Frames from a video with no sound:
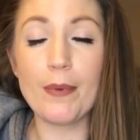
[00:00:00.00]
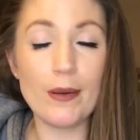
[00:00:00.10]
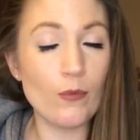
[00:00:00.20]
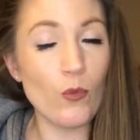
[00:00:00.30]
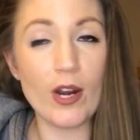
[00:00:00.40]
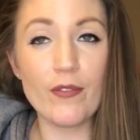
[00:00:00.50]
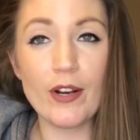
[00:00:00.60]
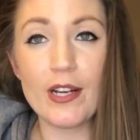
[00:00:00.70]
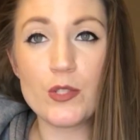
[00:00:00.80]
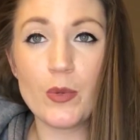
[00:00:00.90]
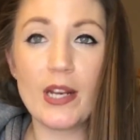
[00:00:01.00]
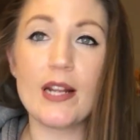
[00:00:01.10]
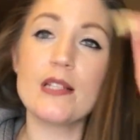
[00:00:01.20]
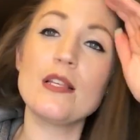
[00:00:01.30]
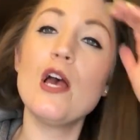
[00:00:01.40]
but whatever, it is what it
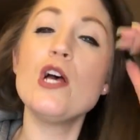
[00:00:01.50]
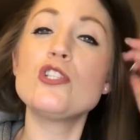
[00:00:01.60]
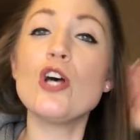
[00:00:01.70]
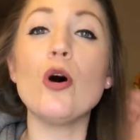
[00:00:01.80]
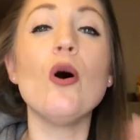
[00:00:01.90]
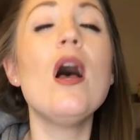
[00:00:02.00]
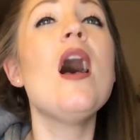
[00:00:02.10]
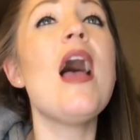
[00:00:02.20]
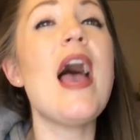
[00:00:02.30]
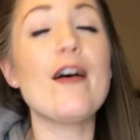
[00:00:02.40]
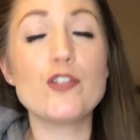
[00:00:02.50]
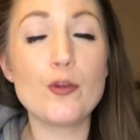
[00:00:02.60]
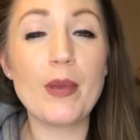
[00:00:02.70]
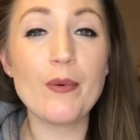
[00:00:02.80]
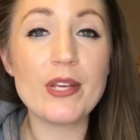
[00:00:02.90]
is. So after doing my